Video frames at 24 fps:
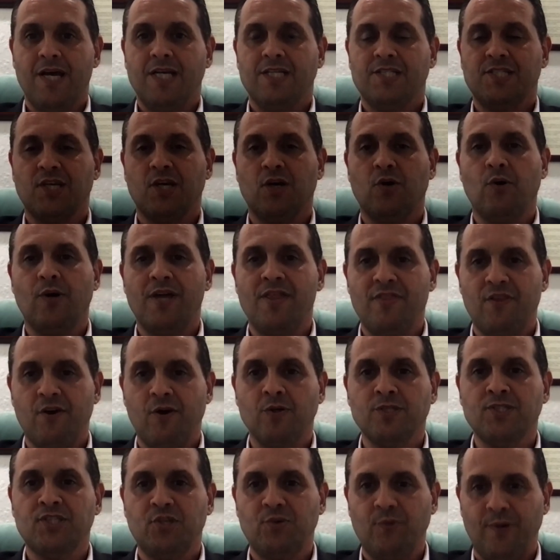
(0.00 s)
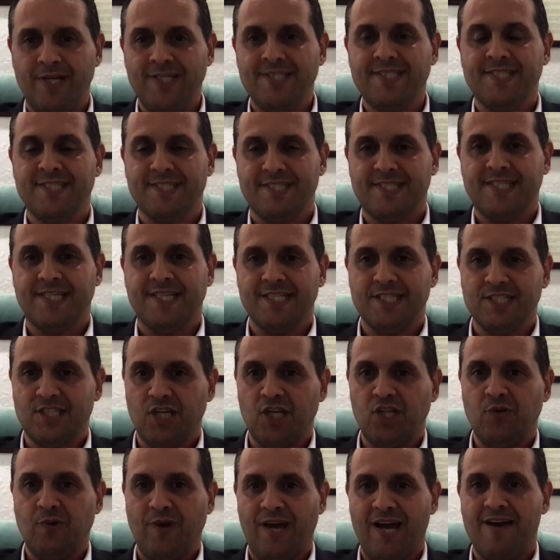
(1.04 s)
So in those two instances,
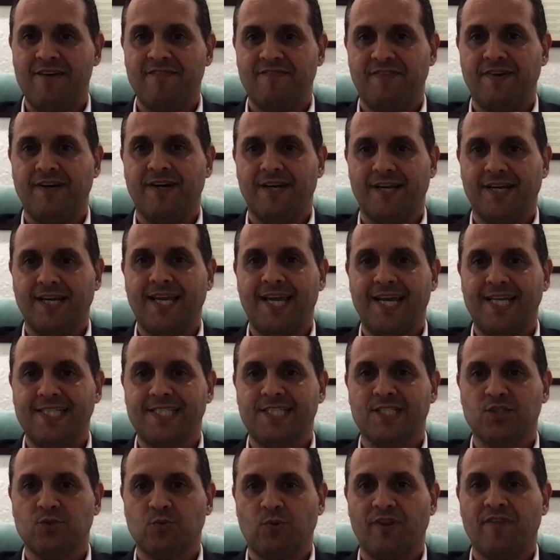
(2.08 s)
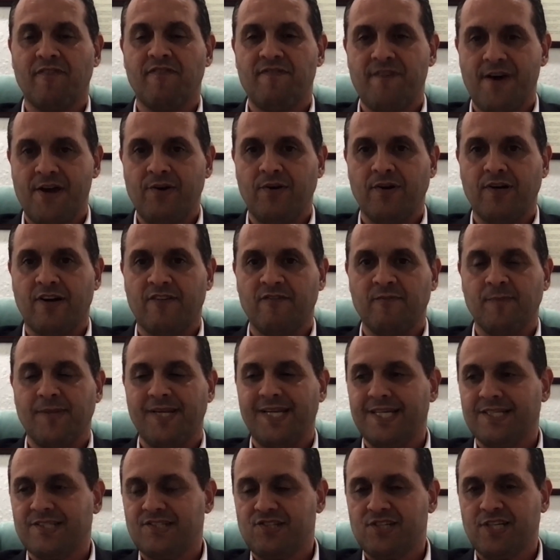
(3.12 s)
you have cases where the federal
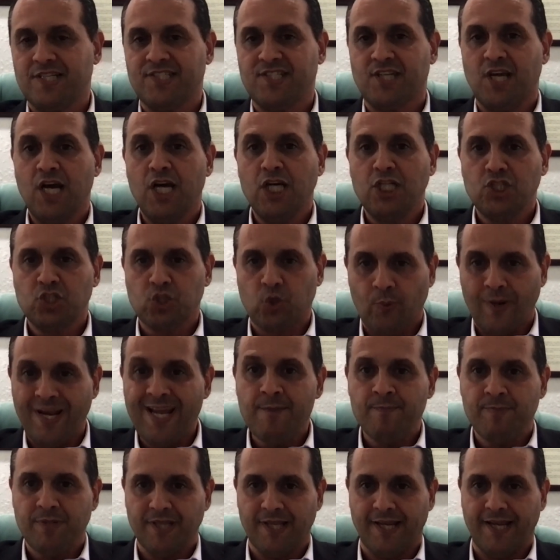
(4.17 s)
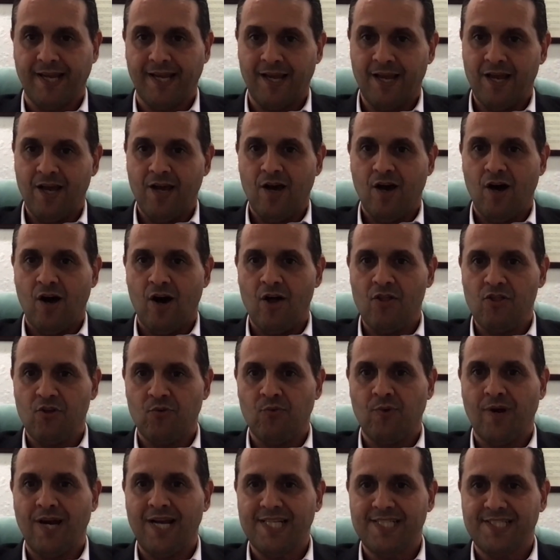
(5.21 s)
government is just trampling on the
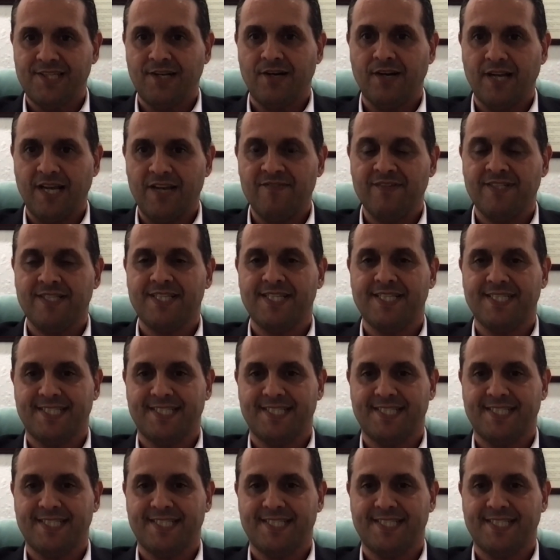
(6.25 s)
rights that are given to